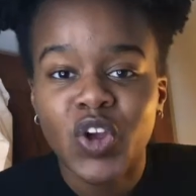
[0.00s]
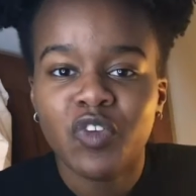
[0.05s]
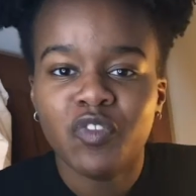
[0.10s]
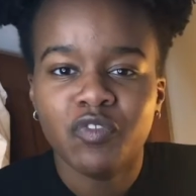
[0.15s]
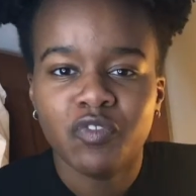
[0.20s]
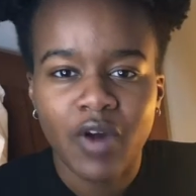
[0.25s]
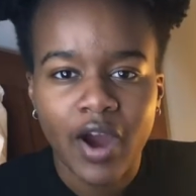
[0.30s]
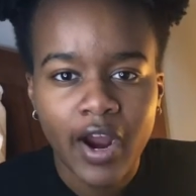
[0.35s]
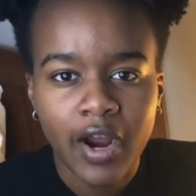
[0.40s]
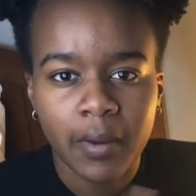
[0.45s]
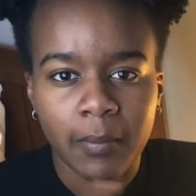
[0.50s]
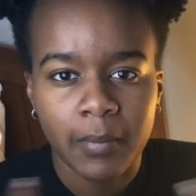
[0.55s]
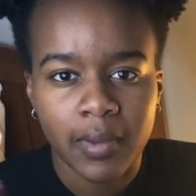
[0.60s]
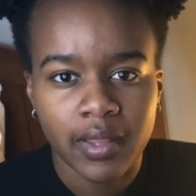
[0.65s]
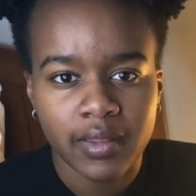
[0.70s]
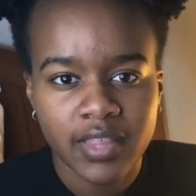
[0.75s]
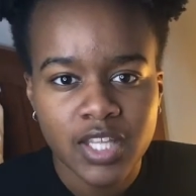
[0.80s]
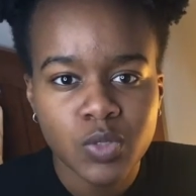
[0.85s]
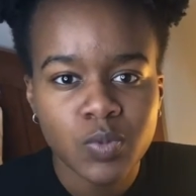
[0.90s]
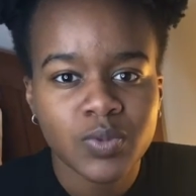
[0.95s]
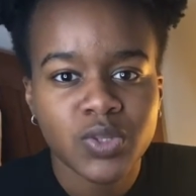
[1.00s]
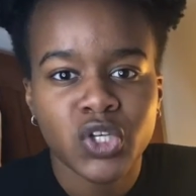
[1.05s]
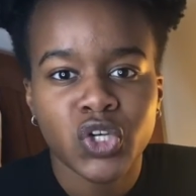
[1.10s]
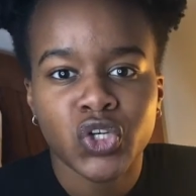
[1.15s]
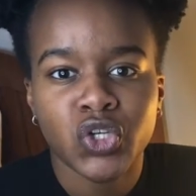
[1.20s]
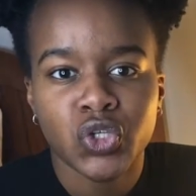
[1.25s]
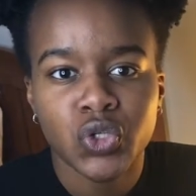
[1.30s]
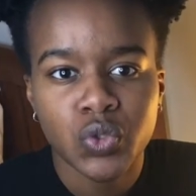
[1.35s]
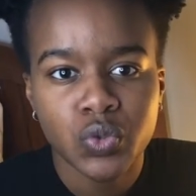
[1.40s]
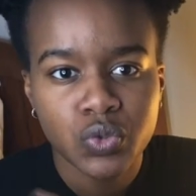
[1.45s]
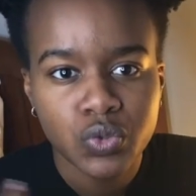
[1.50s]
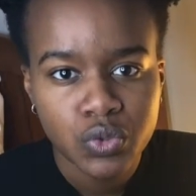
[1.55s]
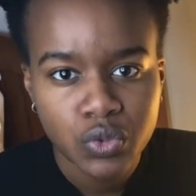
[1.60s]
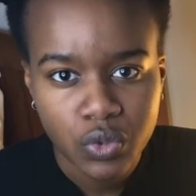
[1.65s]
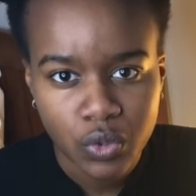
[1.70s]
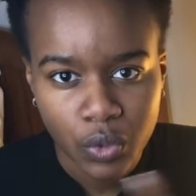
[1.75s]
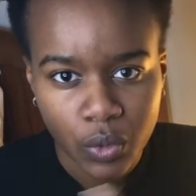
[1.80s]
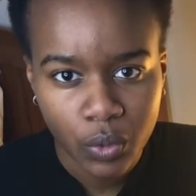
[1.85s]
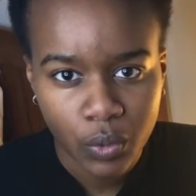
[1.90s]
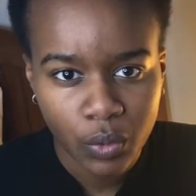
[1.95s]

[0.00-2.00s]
environment, that's what they're used to.